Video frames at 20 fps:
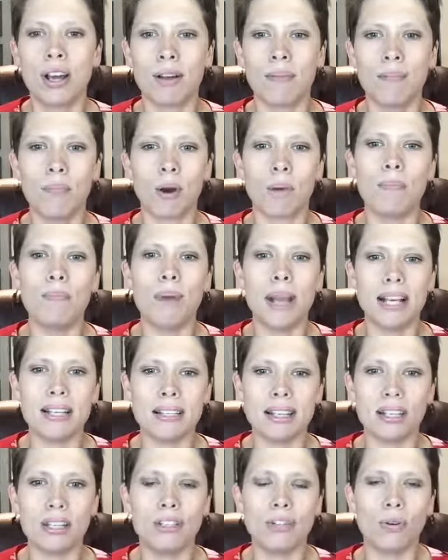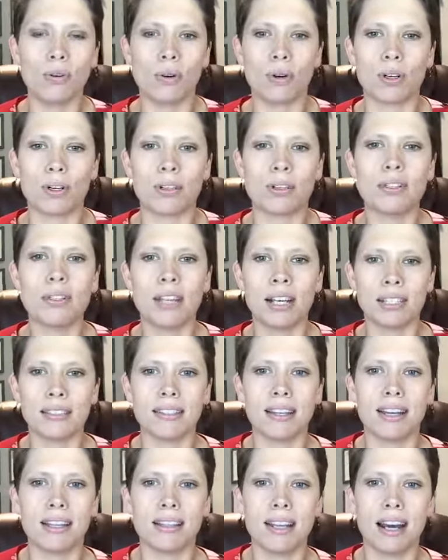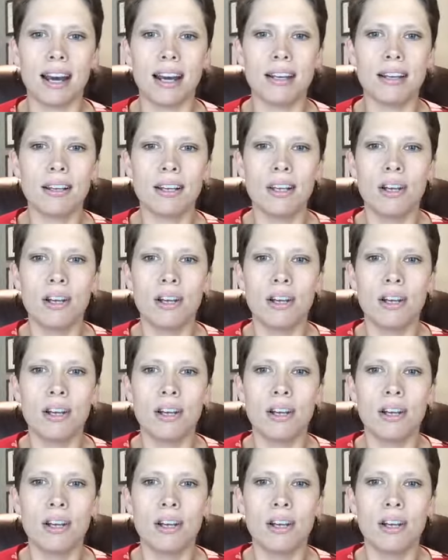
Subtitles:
more basic doors, things like that.